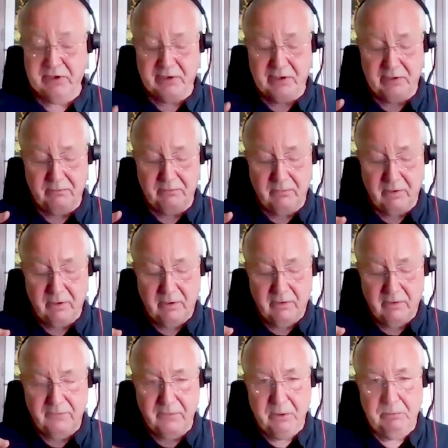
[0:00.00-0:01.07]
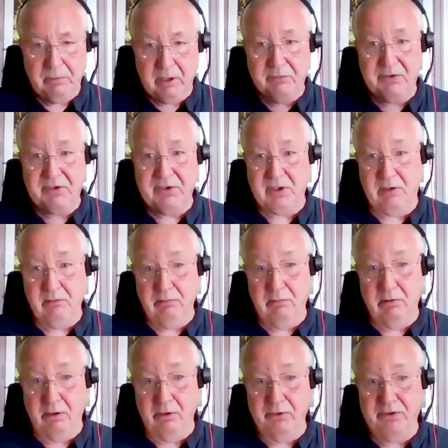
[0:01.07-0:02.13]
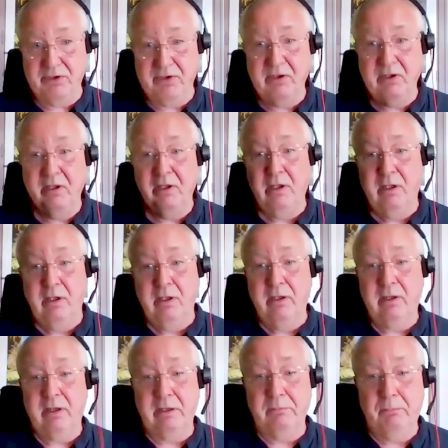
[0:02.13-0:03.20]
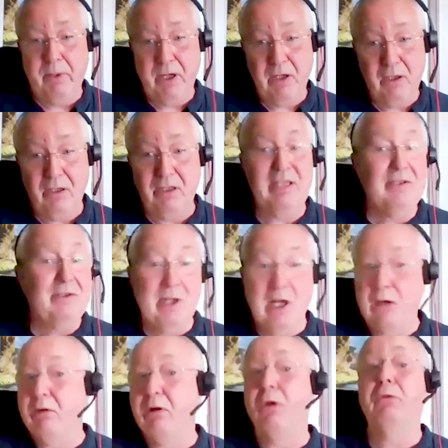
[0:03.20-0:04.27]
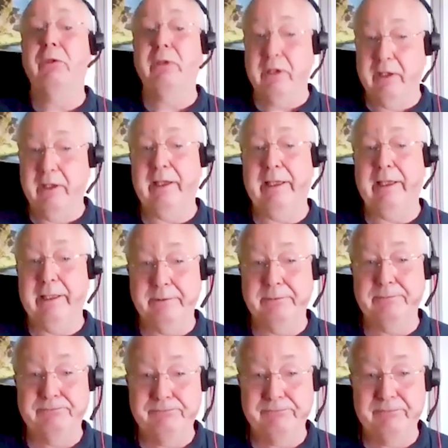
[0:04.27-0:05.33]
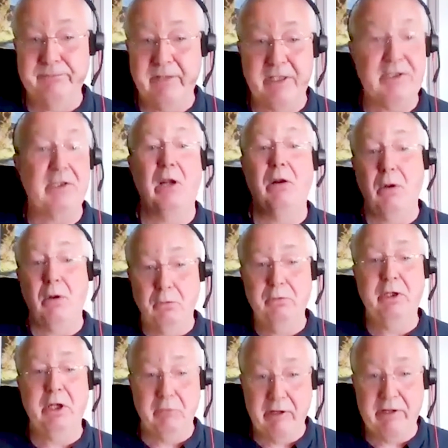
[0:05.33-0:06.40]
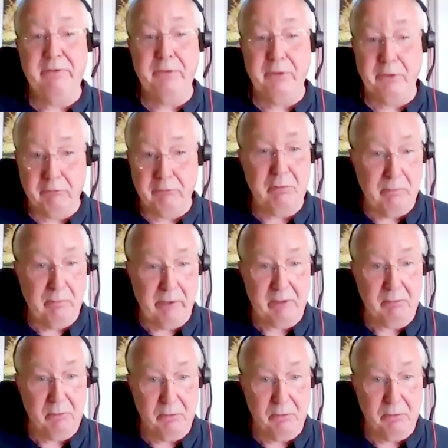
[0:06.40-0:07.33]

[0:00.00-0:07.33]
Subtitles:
Because in full-blown soul loss, part is no longer here. It's no longer in the room.